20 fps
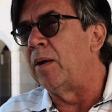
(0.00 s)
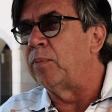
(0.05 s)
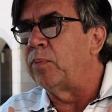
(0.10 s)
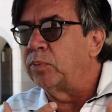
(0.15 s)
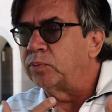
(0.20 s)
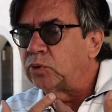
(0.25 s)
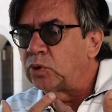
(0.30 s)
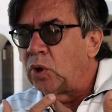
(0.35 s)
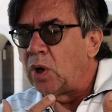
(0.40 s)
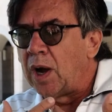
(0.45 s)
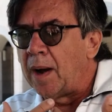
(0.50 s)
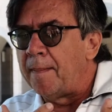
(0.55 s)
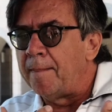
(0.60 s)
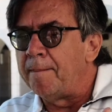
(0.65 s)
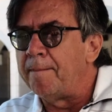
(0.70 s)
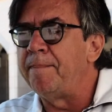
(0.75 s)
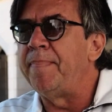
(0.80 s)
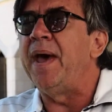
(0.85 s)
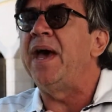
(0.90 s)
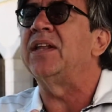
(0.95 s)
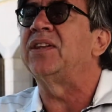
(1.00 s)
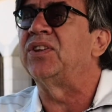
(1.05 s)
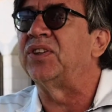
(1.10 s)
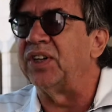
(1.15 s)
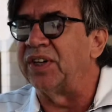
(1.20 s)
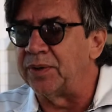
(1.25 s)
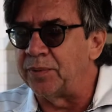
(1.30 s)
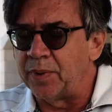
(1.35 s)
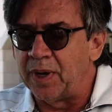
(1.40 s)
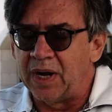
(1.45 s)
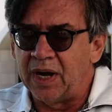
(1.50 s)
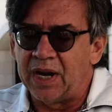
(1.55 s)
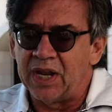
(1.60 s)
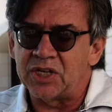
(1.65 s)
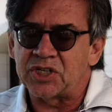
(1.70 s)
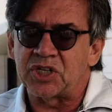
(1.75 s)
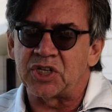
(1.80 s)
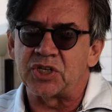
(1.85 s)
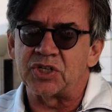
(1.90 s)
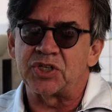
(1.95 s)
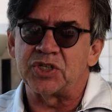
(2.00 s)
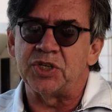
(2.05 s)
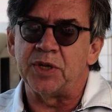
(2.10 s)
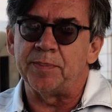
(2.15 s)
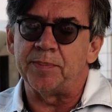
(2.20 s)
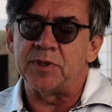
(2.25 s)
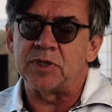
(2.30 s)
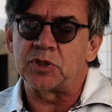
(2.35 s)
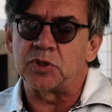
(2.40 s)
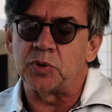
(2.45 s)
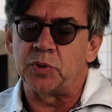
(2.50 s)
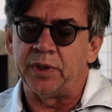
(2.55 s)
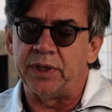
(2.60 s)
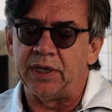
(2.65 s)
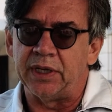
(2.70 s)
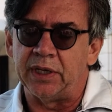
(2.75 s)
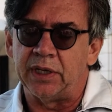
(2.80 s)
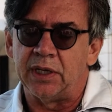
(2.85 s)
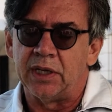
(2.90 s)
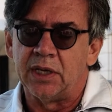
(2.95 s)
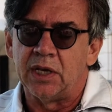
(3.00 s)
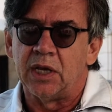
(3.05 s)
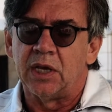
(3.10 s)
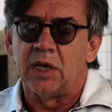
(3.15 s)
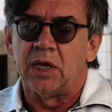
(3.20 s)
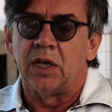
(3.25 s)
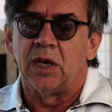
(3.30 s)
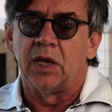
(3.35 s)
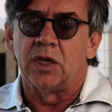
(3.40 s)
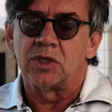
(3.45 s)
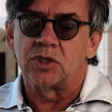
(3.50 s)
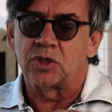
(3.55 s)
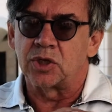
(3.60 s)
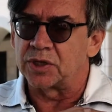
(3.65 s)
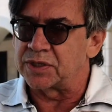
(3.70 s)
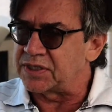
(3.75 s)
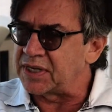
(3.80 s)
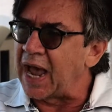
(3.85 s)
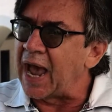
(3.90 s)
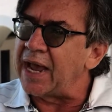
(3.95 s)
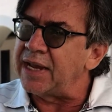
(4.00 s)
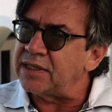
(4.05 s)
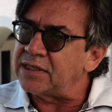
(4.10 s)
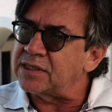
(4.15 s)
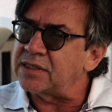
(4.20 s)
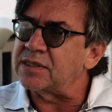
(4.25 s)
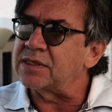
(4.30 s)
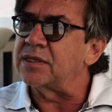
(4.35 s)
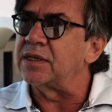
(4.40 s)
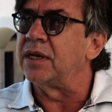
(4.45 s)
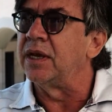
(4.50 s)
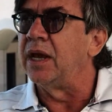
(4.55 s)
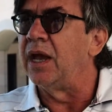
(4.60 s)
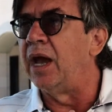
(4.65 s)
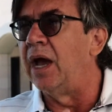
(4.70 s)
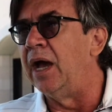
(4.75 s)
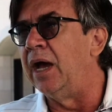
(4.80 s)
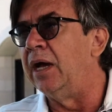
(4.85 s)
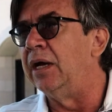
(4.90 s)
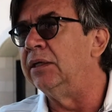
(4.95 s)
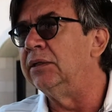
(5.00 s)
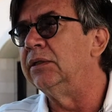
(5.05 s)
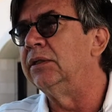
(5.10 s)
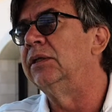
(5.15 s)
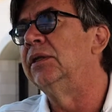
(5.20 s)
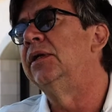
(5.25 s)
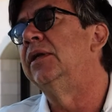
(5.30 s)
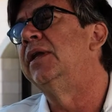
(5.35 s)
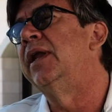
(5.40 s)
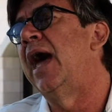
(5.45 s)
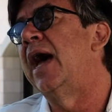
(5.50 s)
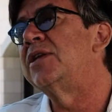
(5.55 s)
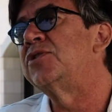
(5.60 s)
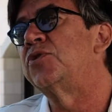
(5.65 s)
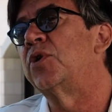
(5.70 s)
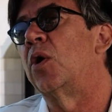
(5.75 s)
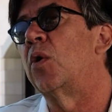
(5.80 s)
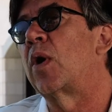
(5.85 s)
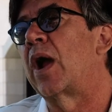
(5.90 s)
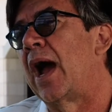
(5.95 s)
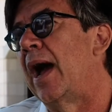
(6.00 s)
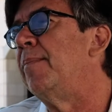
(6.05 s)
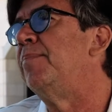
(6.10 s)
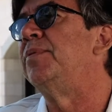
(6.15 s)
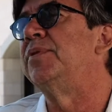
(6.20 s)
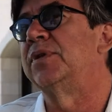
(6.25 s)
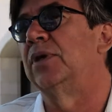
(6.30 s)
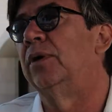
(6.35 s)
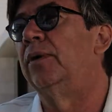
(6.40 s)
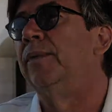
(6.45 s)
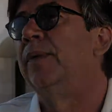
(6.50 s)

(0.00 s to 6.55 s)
to a better relationship between societies and natural capital.